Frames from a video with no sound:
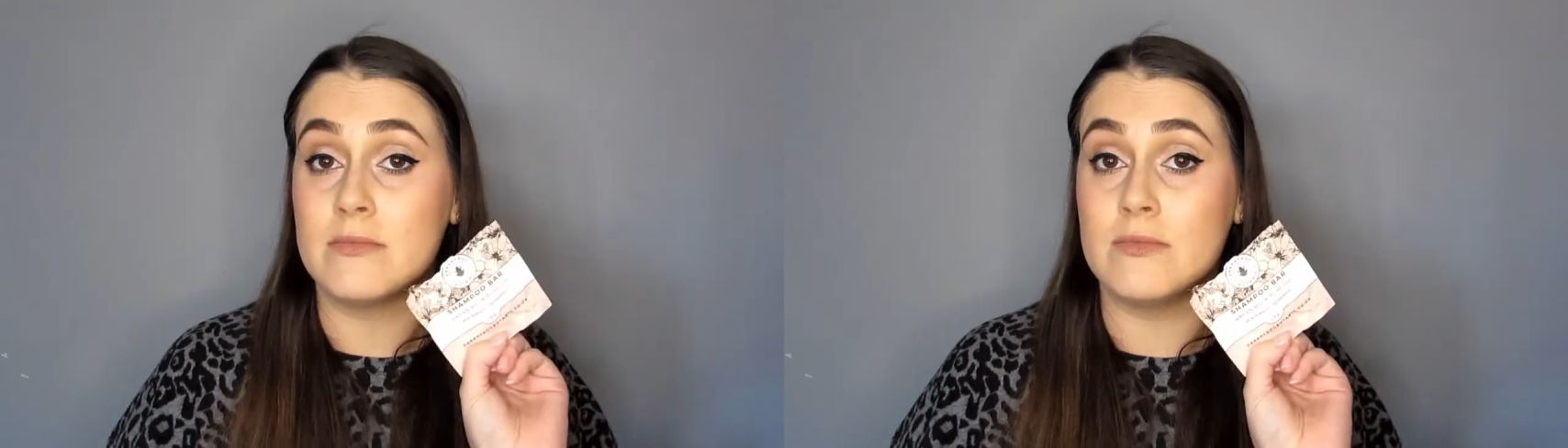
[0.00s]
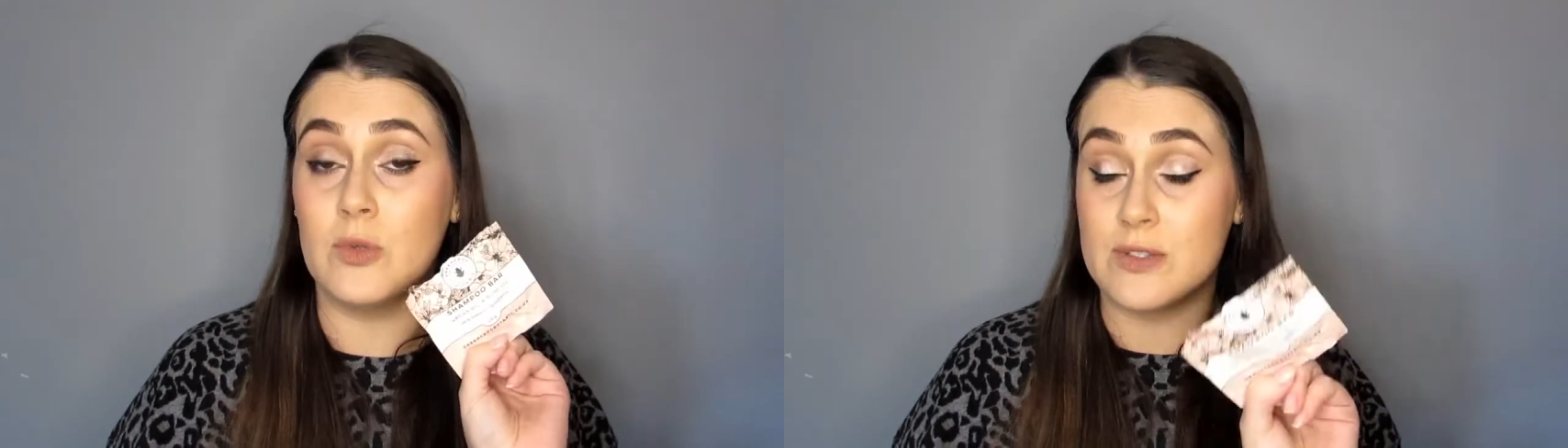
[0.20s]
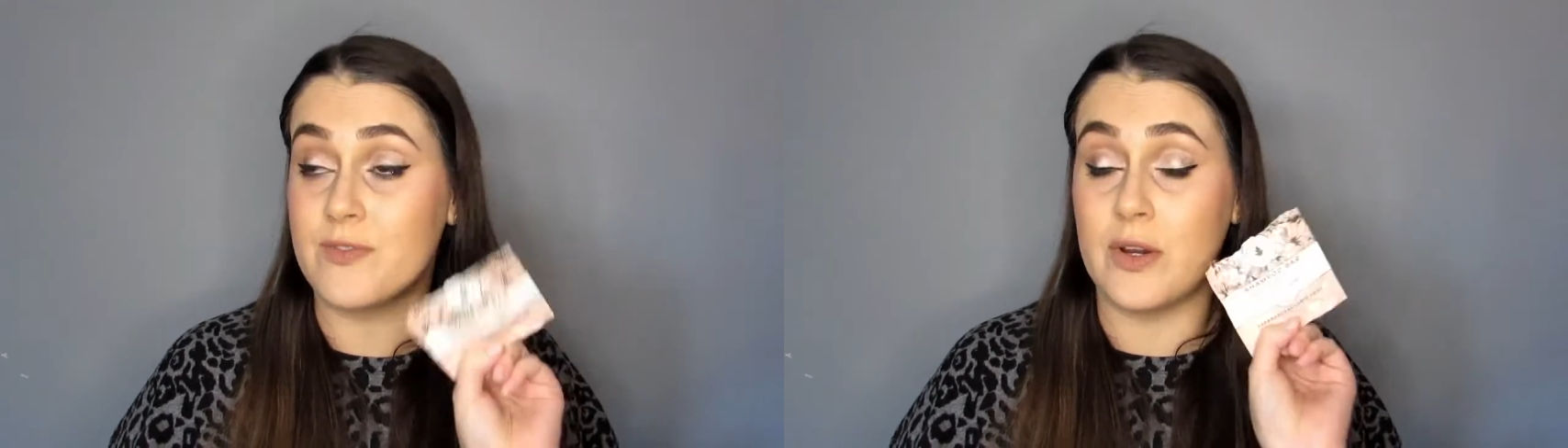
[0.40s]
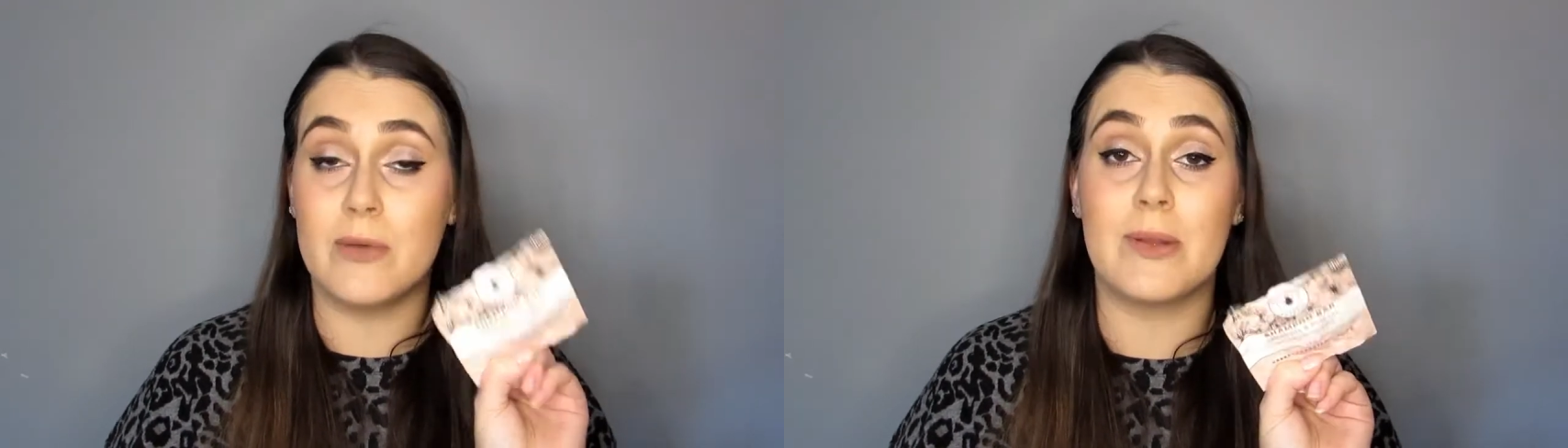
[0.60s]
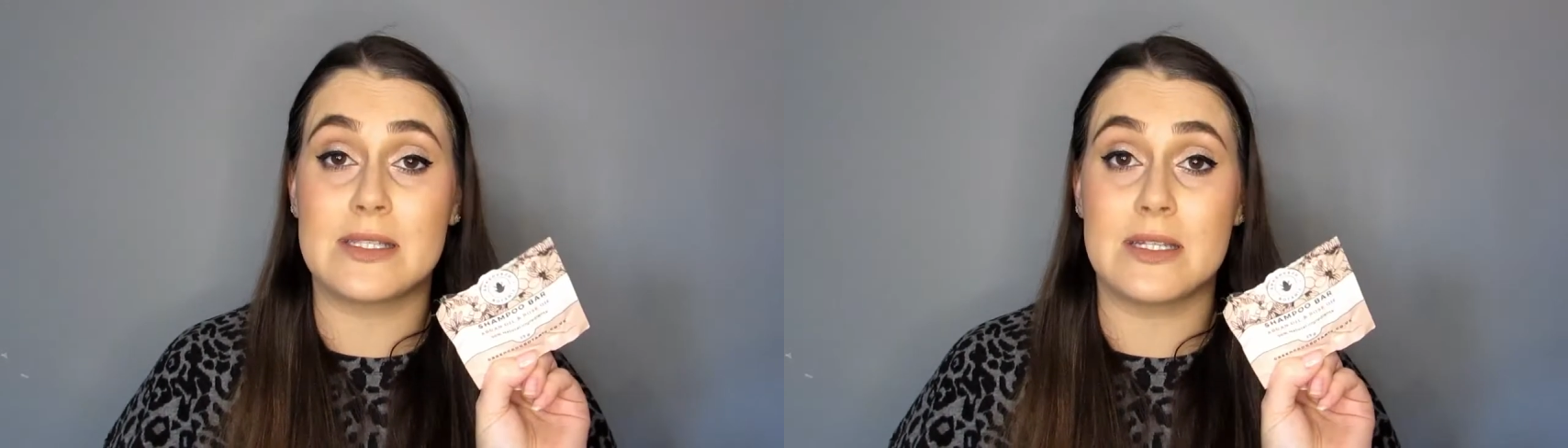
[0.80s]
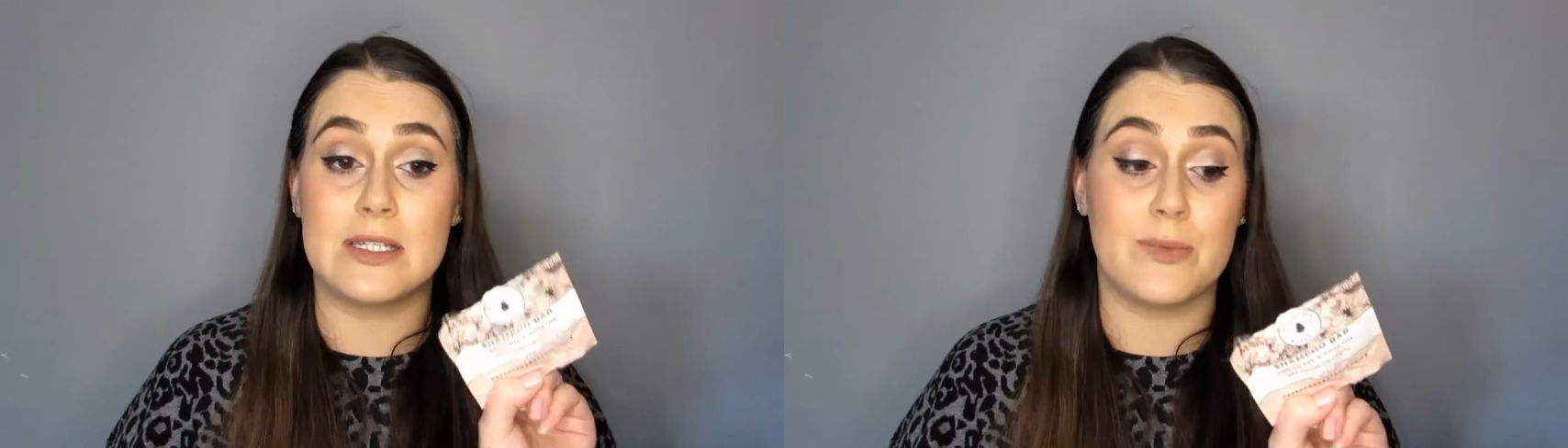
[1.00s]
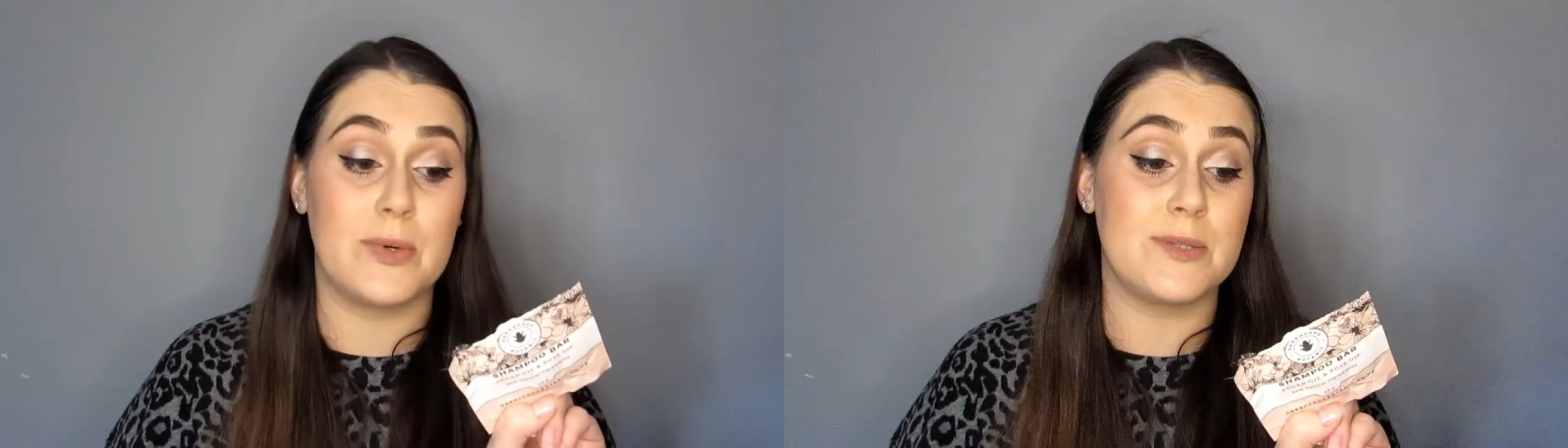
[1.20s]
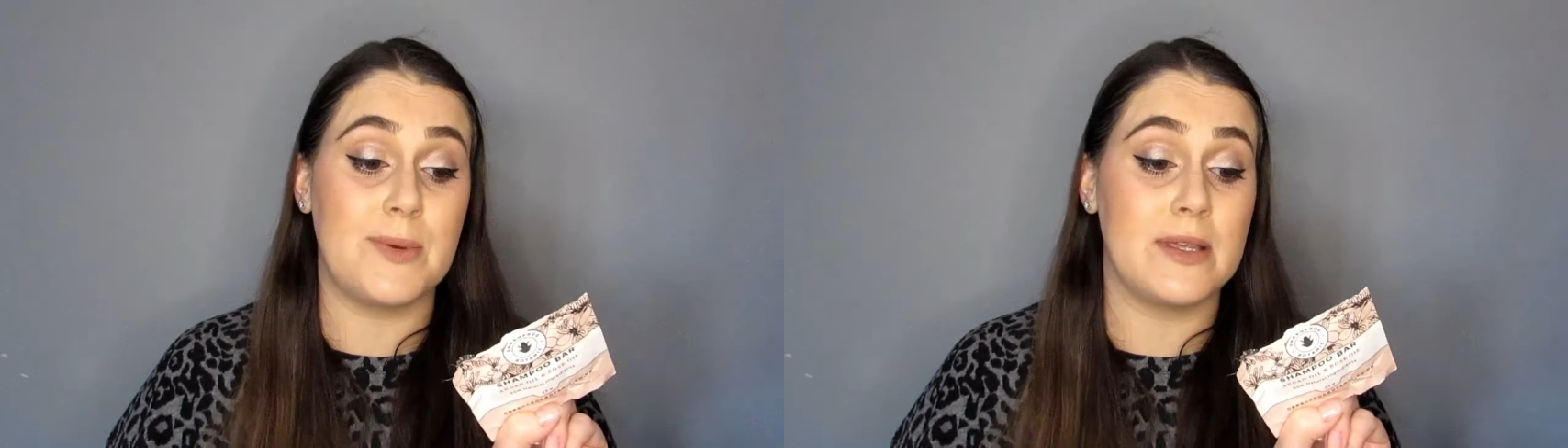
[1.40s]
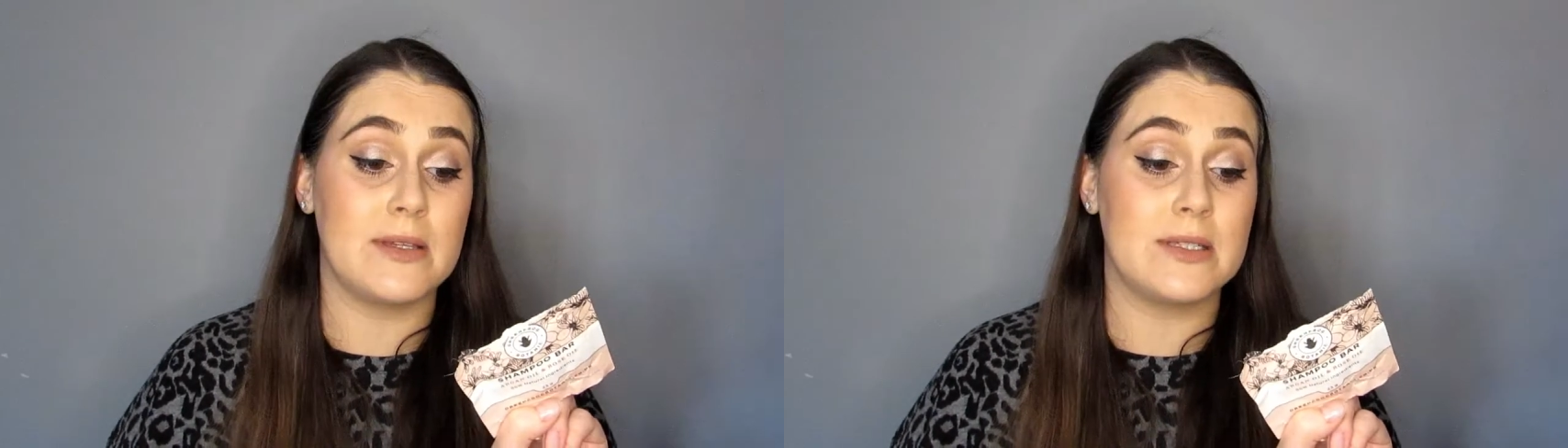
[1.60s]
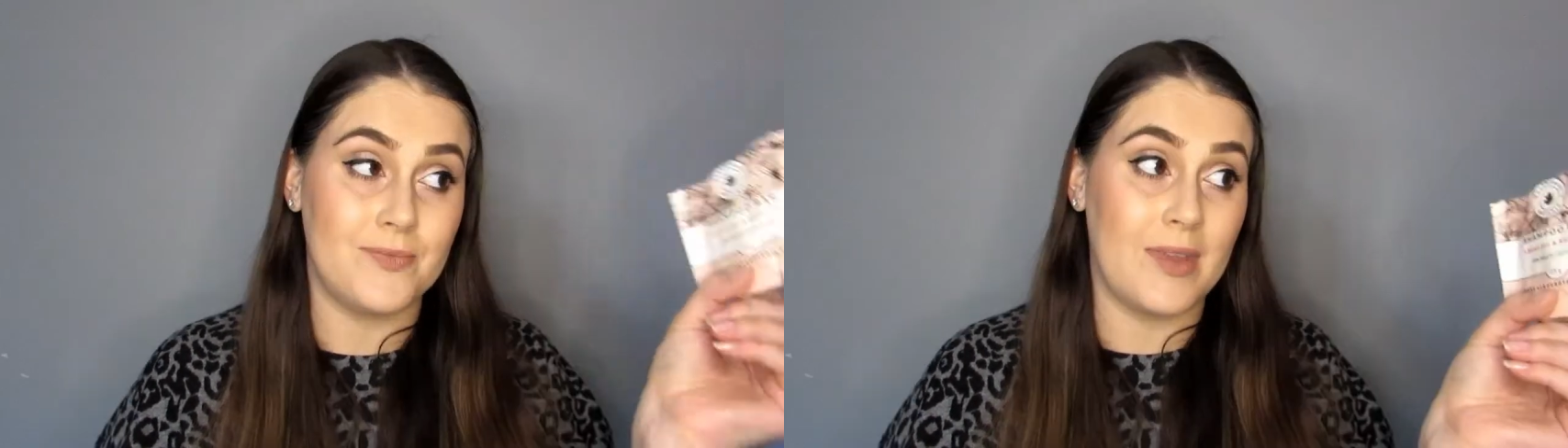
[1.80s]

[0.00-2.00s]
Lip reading: was very pleasantly surprised by this.